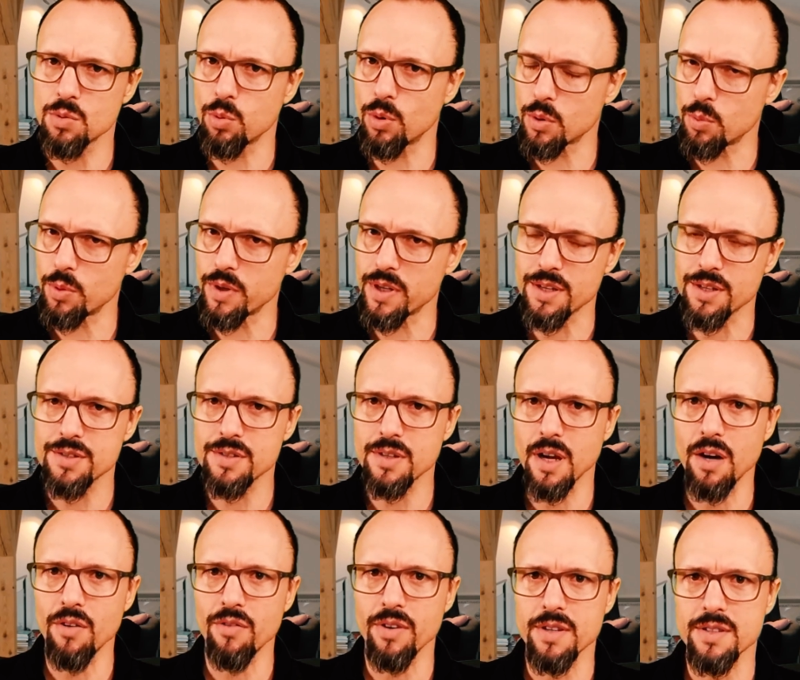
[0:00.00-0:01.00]
what we
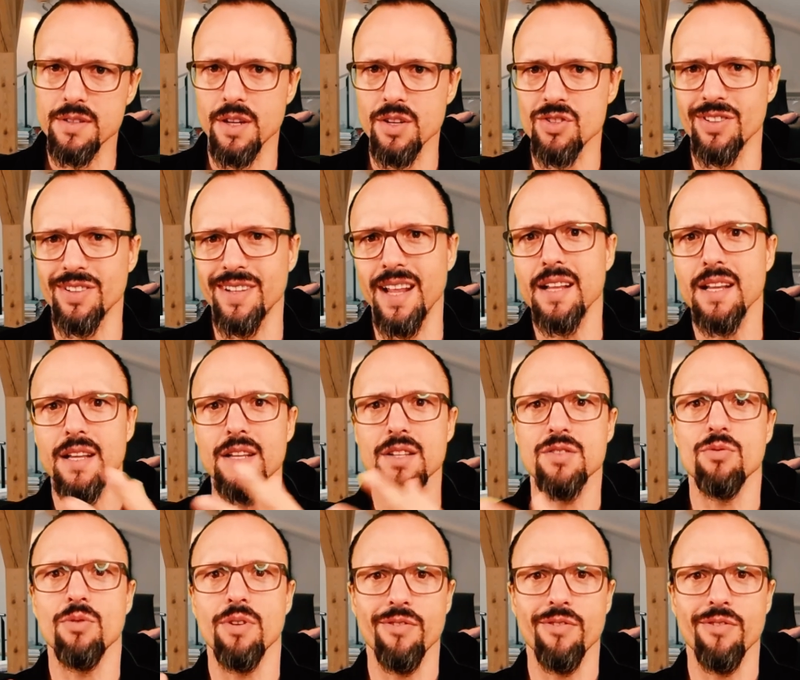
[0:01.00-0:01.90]
discover, essentially, that is